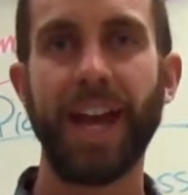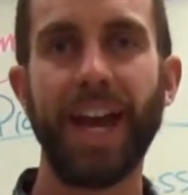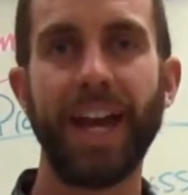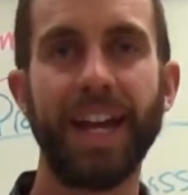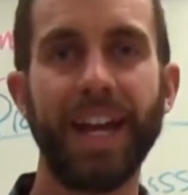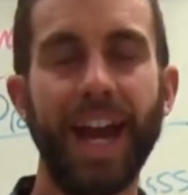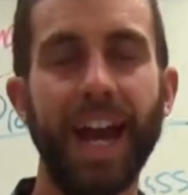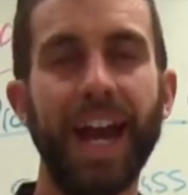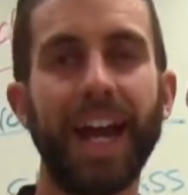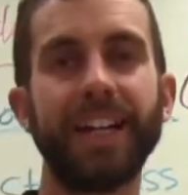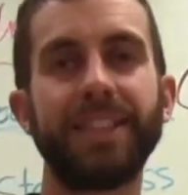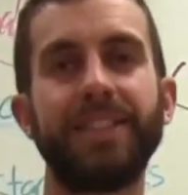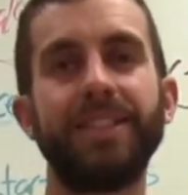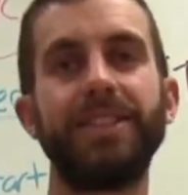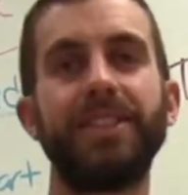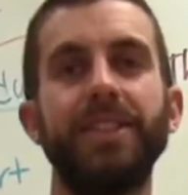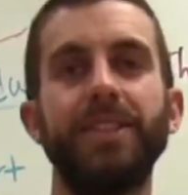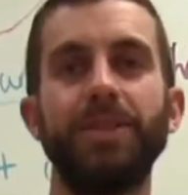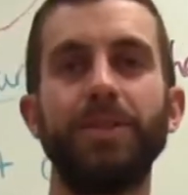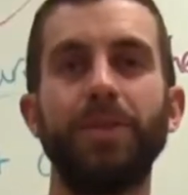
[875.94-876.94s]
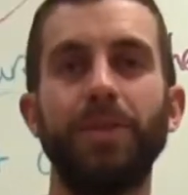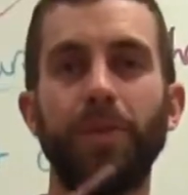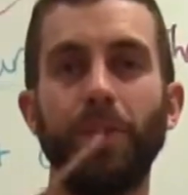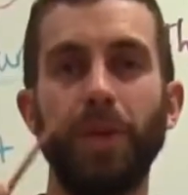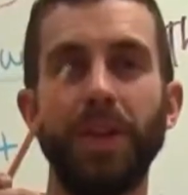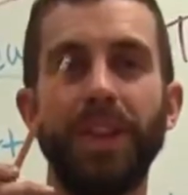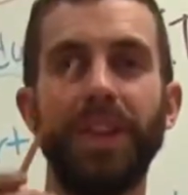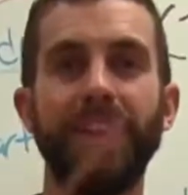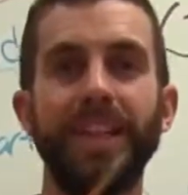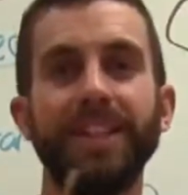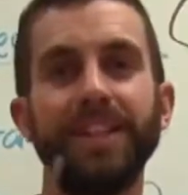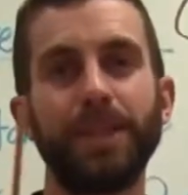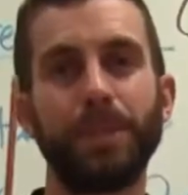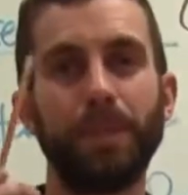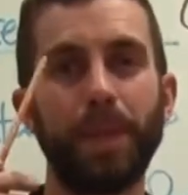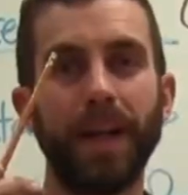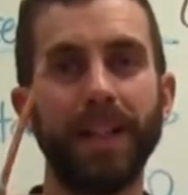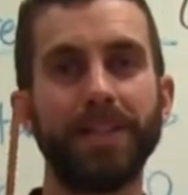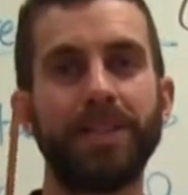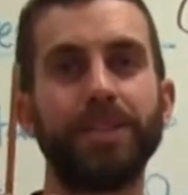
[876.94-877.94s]
And it has to do with this
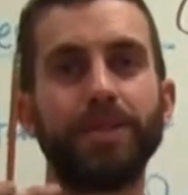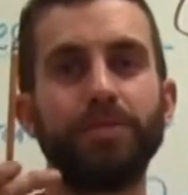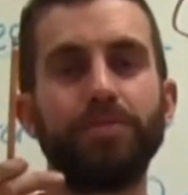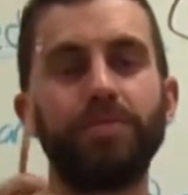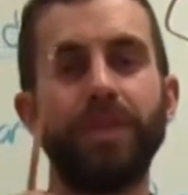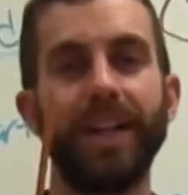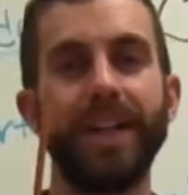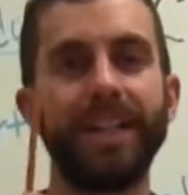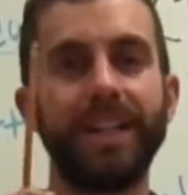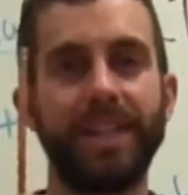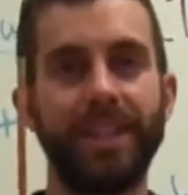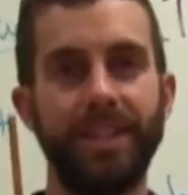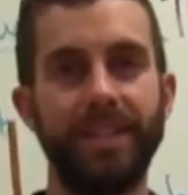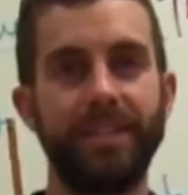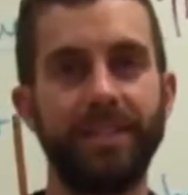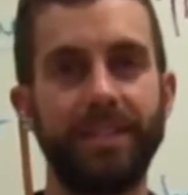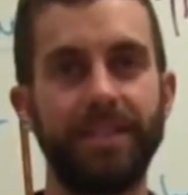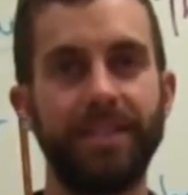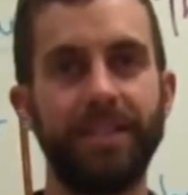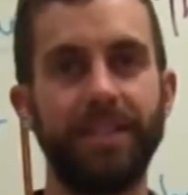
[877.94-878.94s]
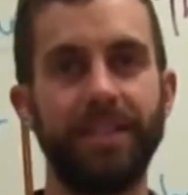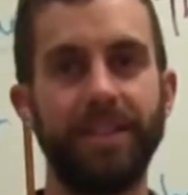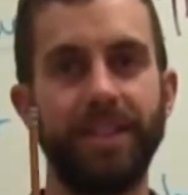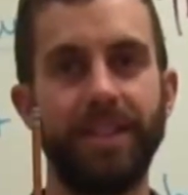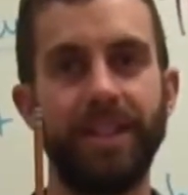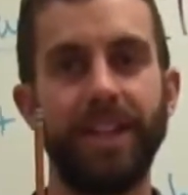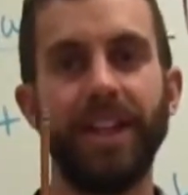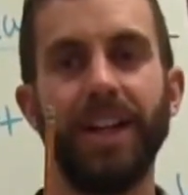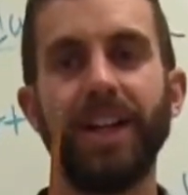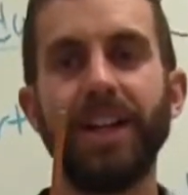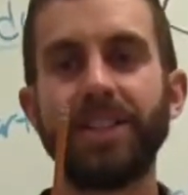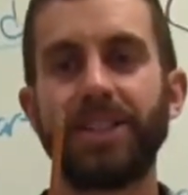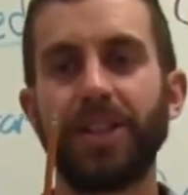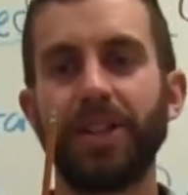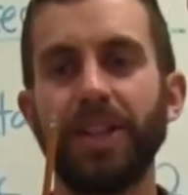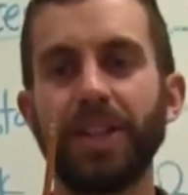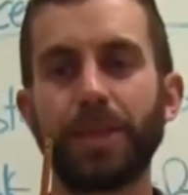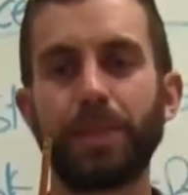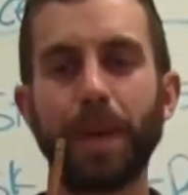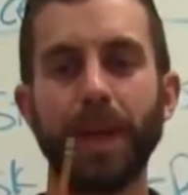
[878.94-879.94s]
pencil right here. So
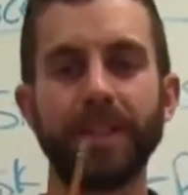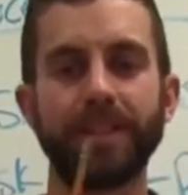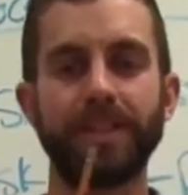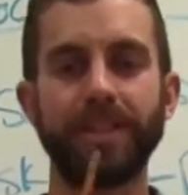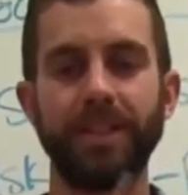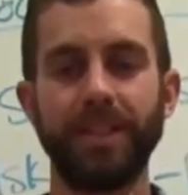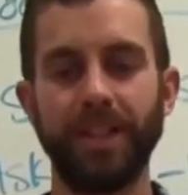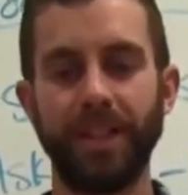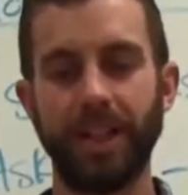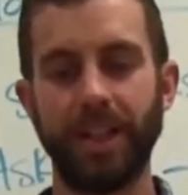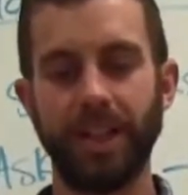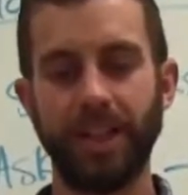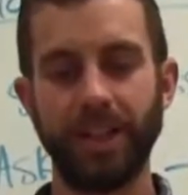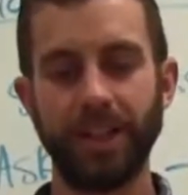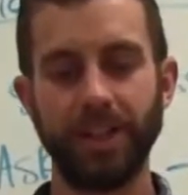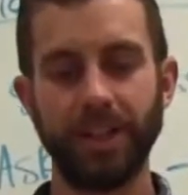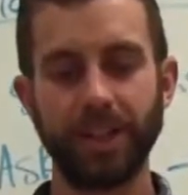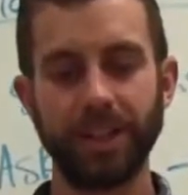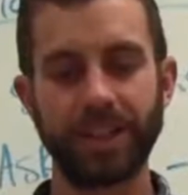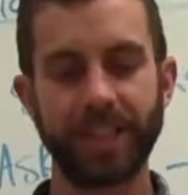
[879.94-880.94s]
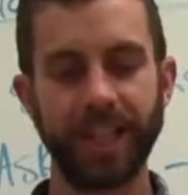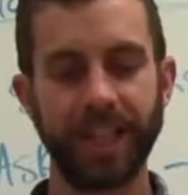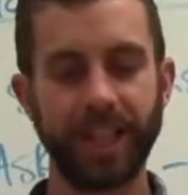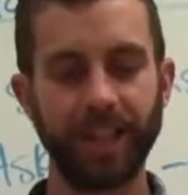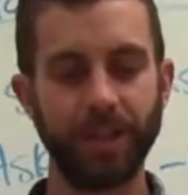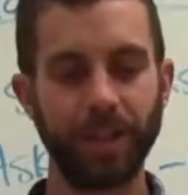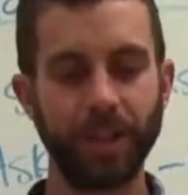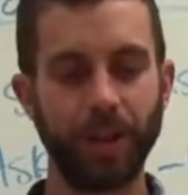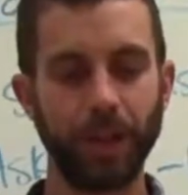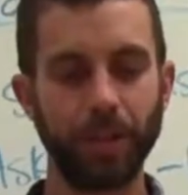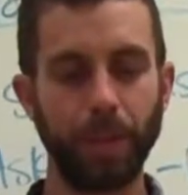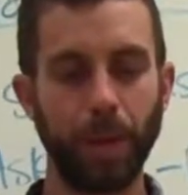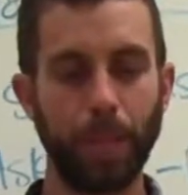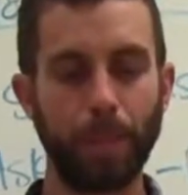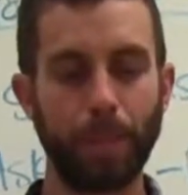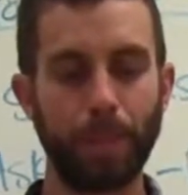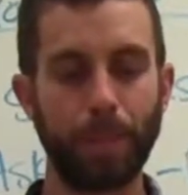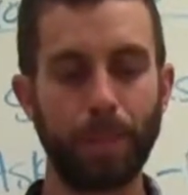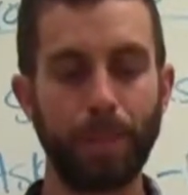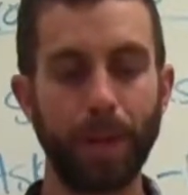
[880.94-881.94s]
this pencil looks like a
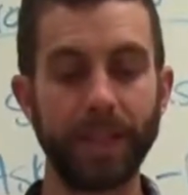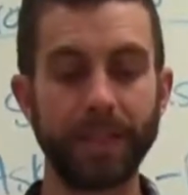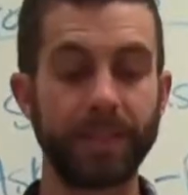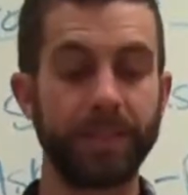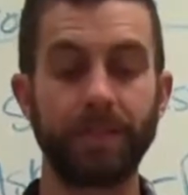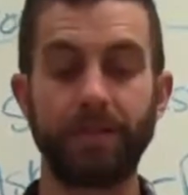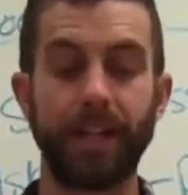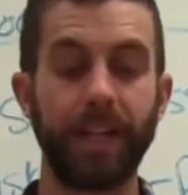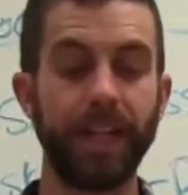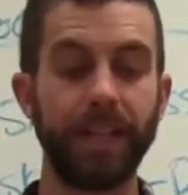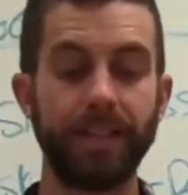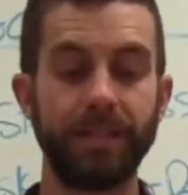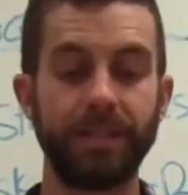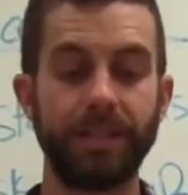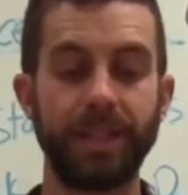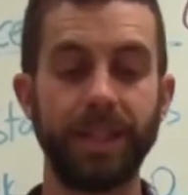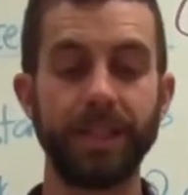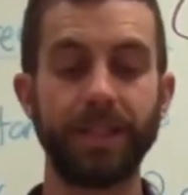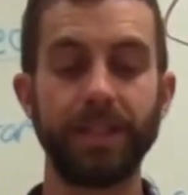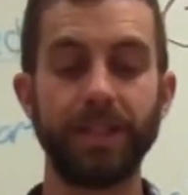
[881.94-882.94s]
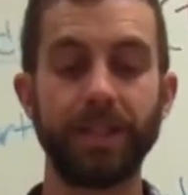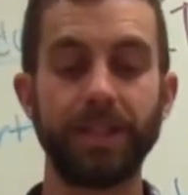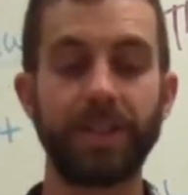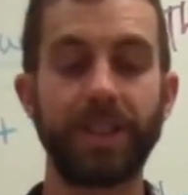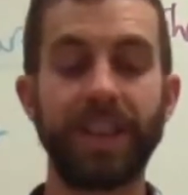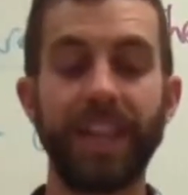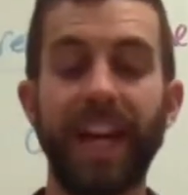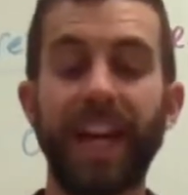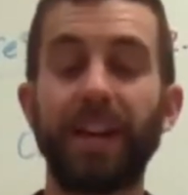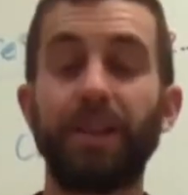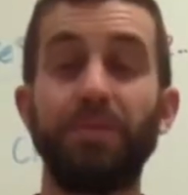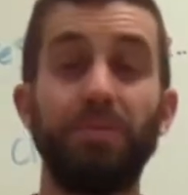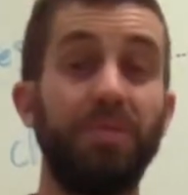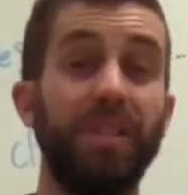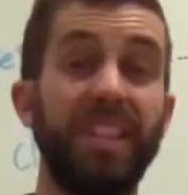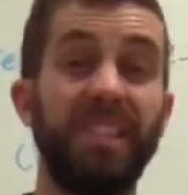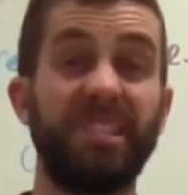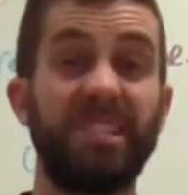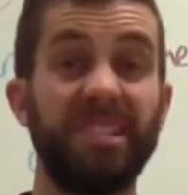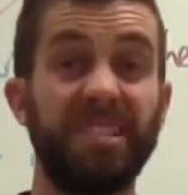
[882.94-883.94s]
normal pencil, right? Doesn't look that
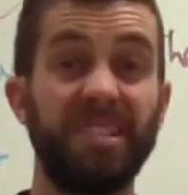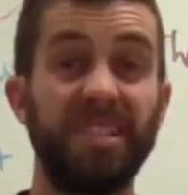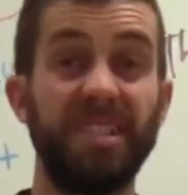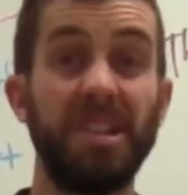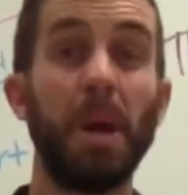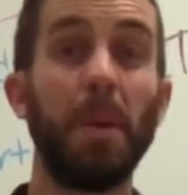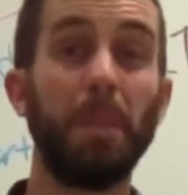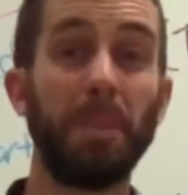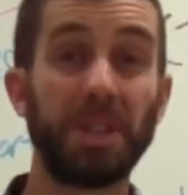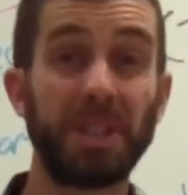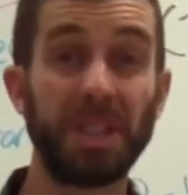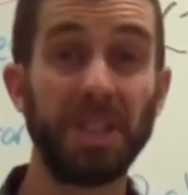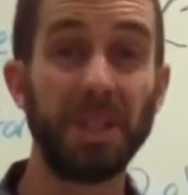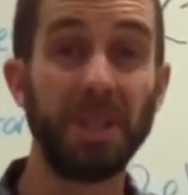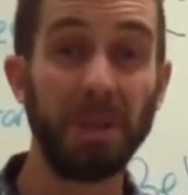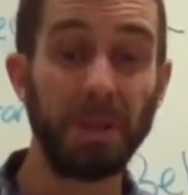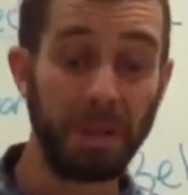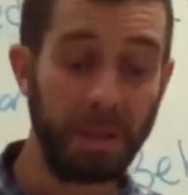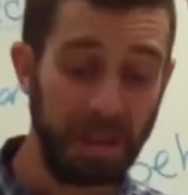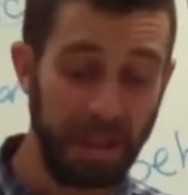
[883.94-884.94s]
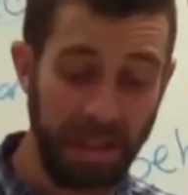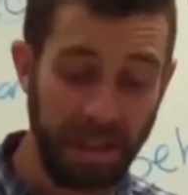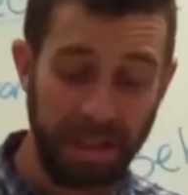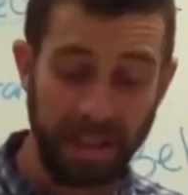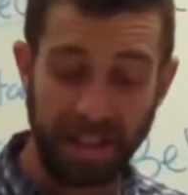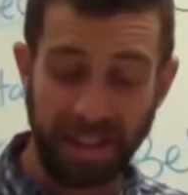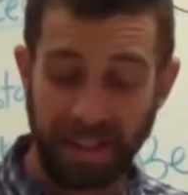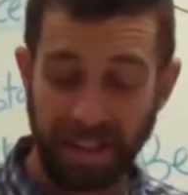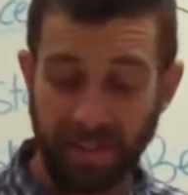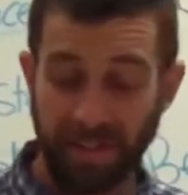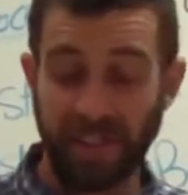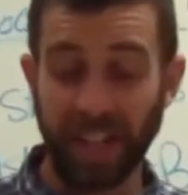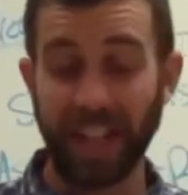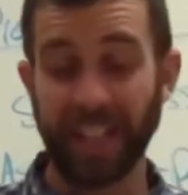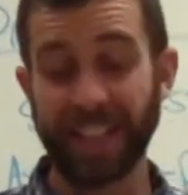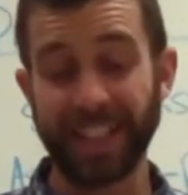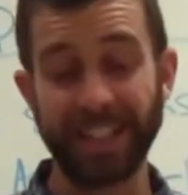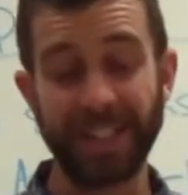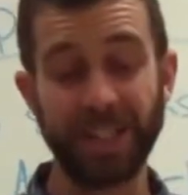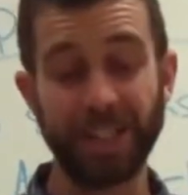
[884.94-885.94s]
great. Number 2,
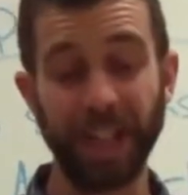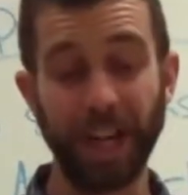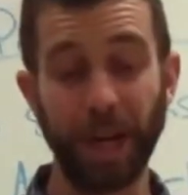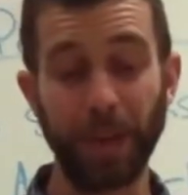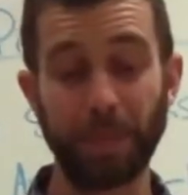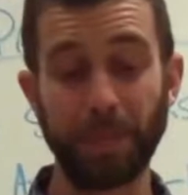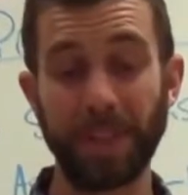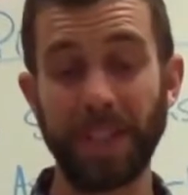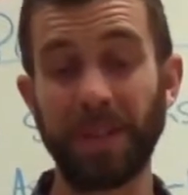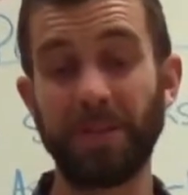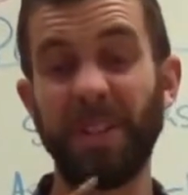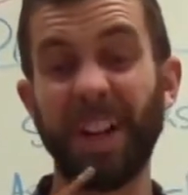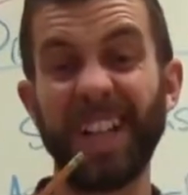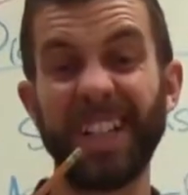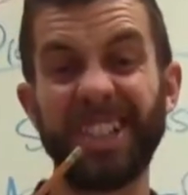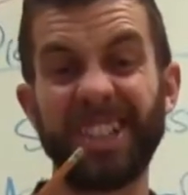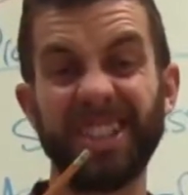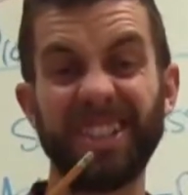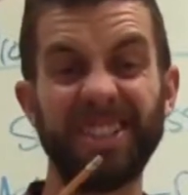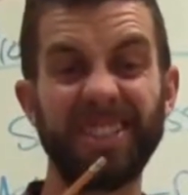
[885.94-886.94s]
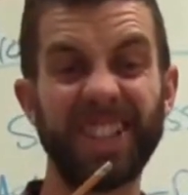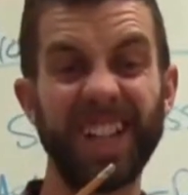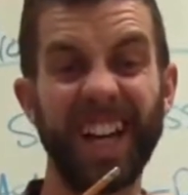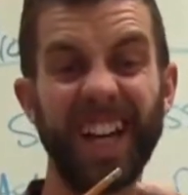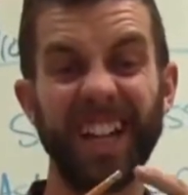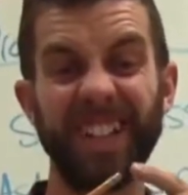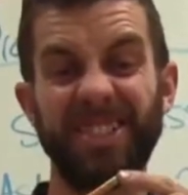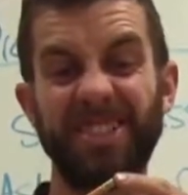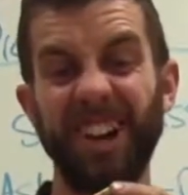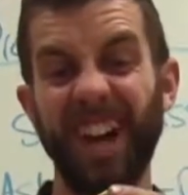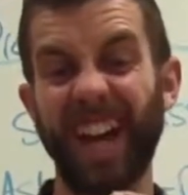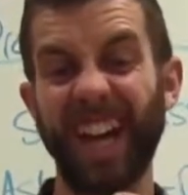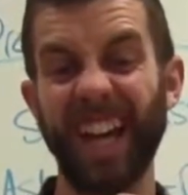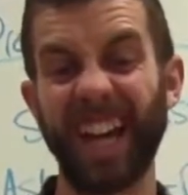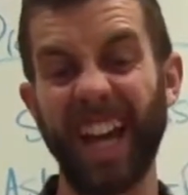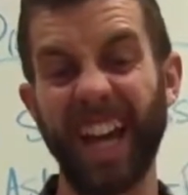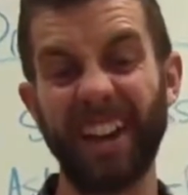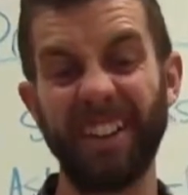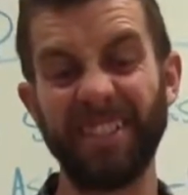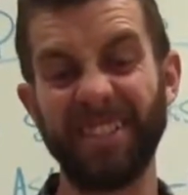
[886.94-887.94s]
vaguely sharp. The eraser kind of dried
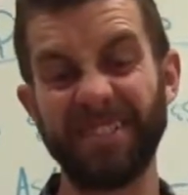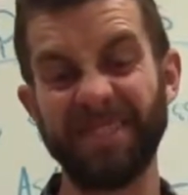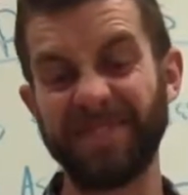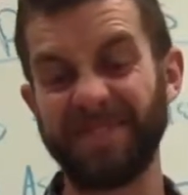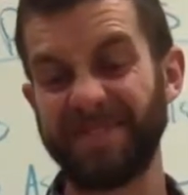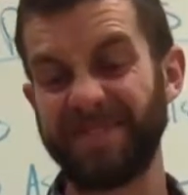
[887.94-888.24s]
out.